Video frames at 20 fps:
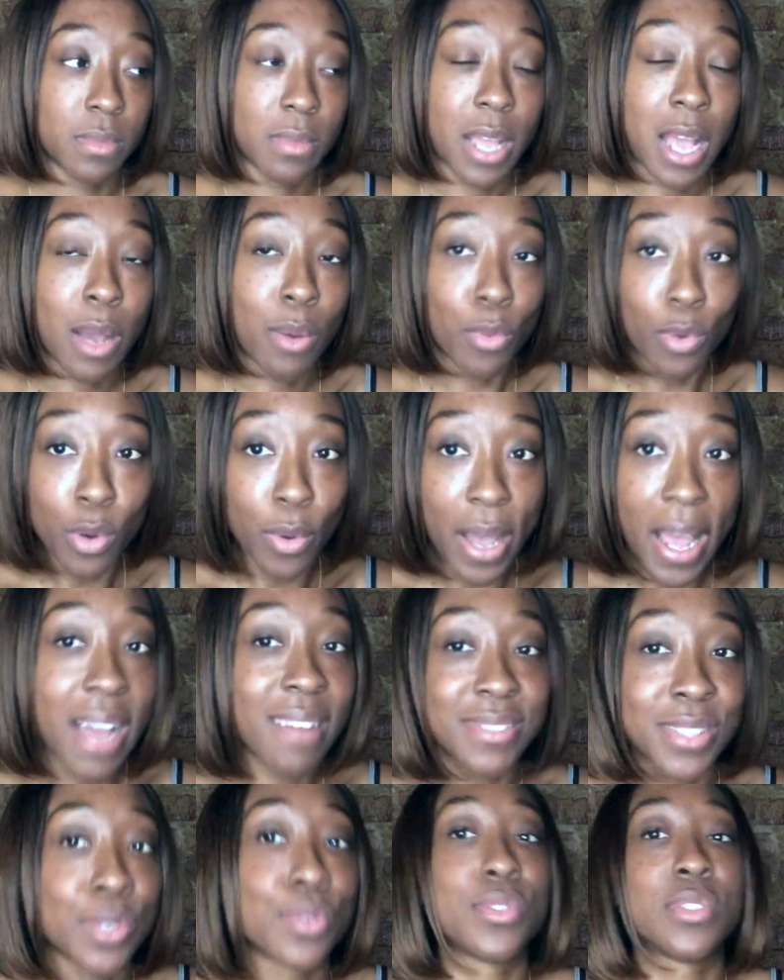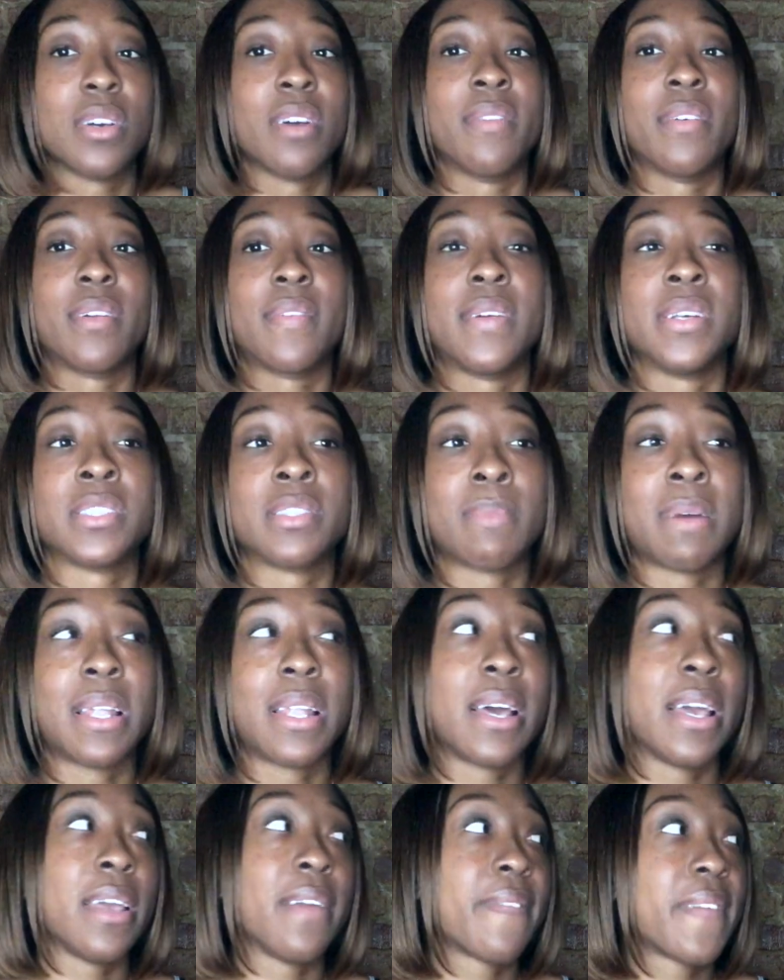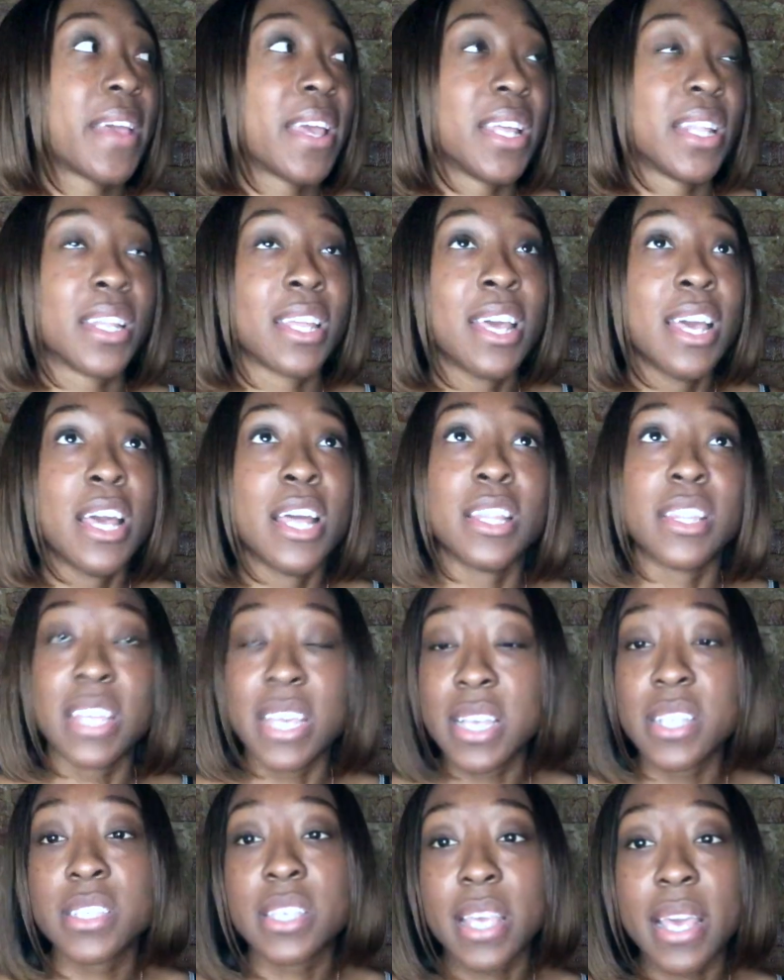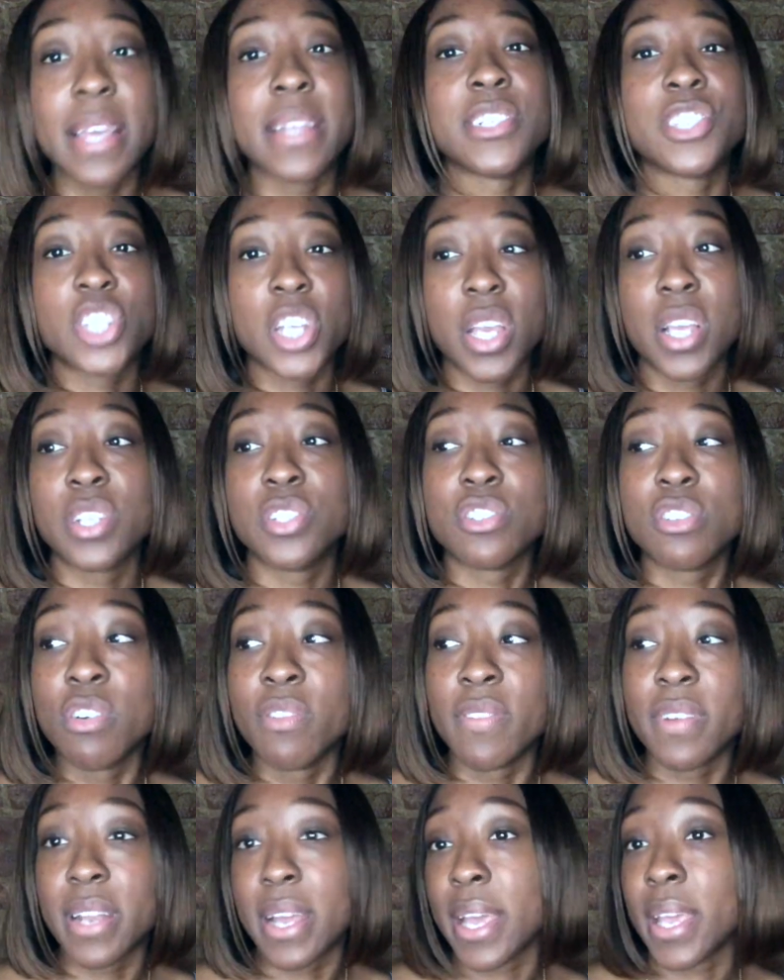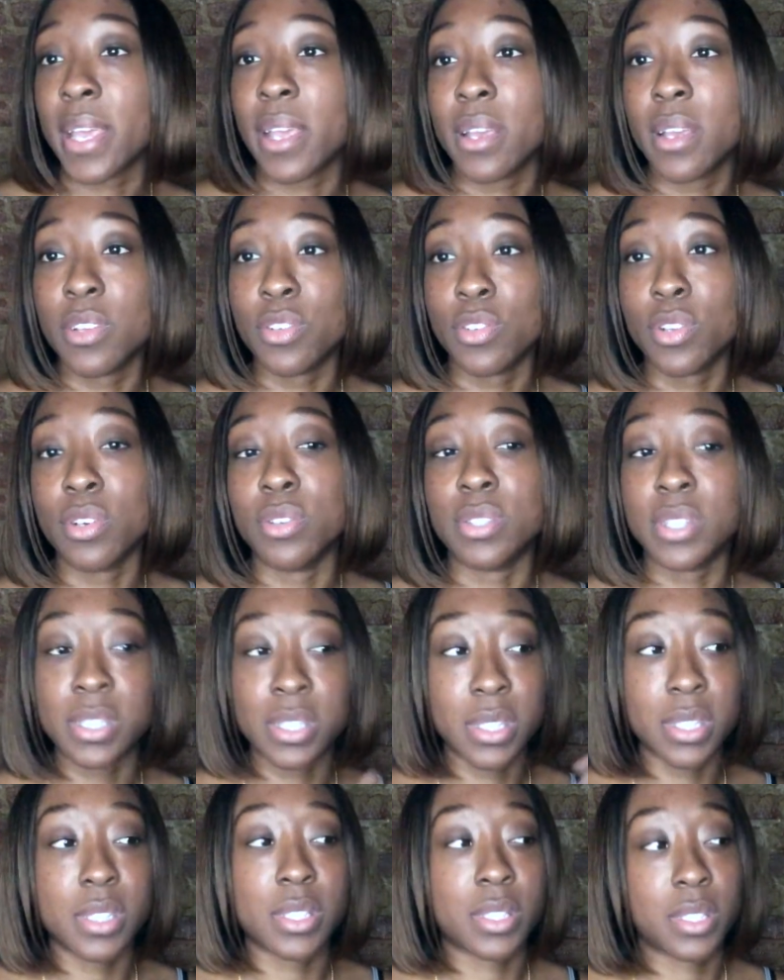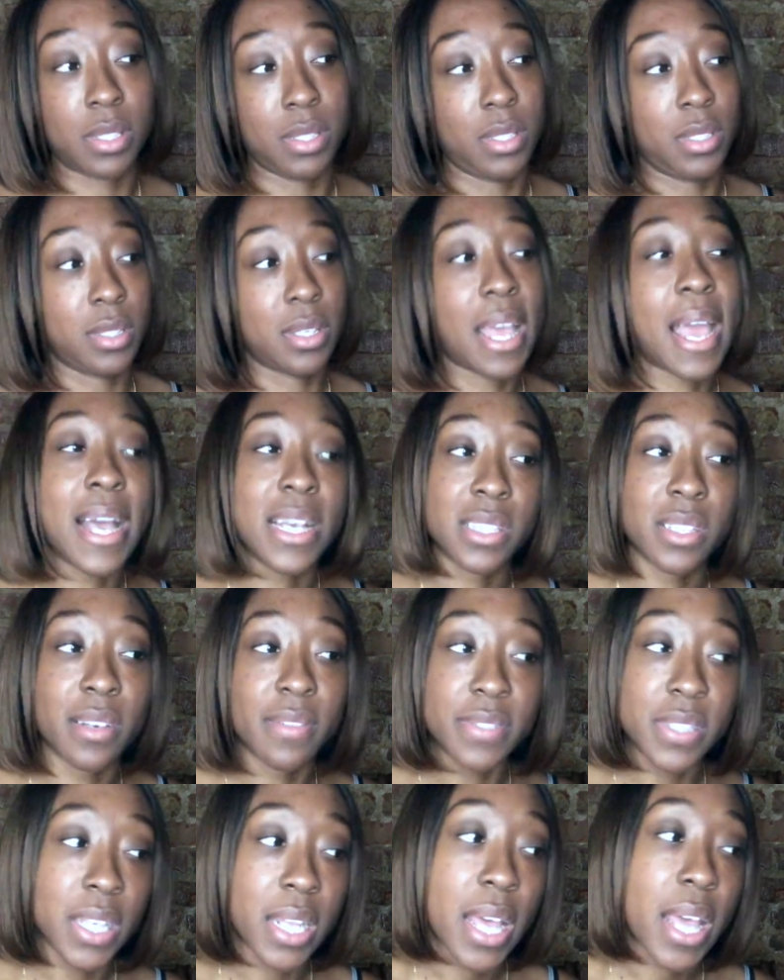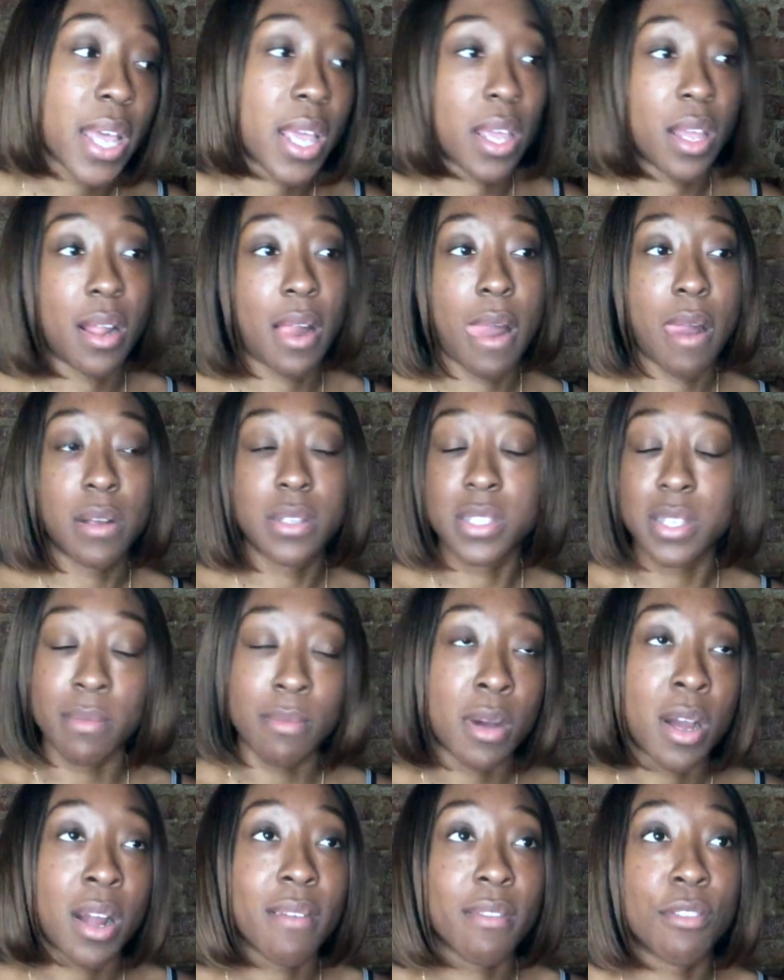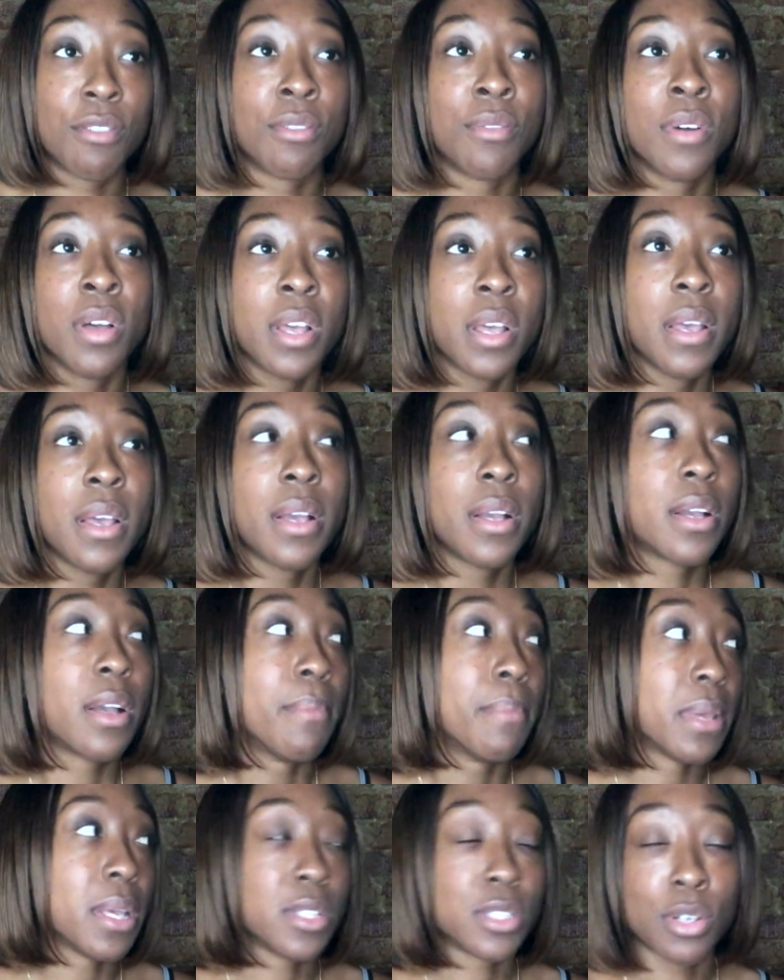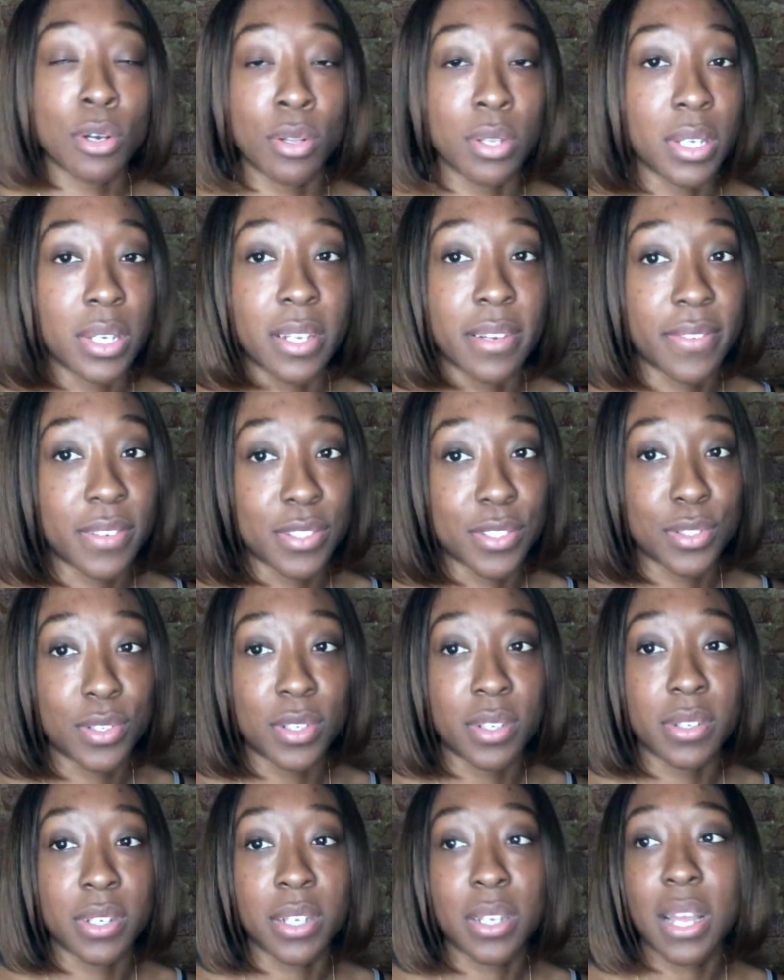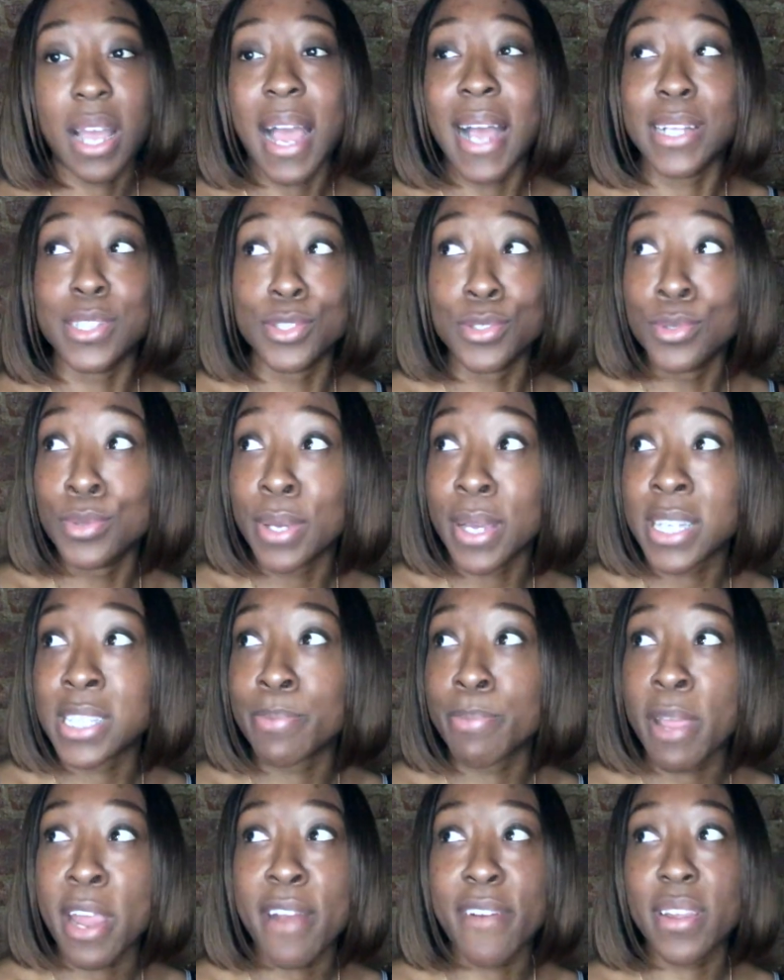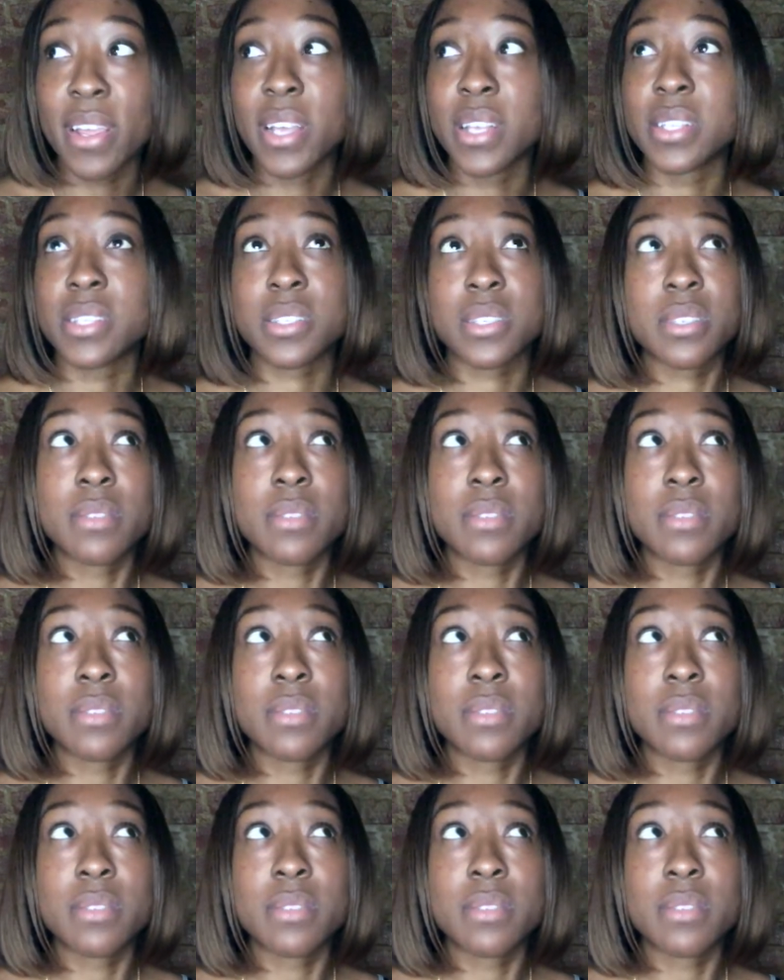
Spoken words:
I will have sickle cell for the rest of my life, and things can change overnight. This is as of today. Tomorrow could be a totally different story. I do experience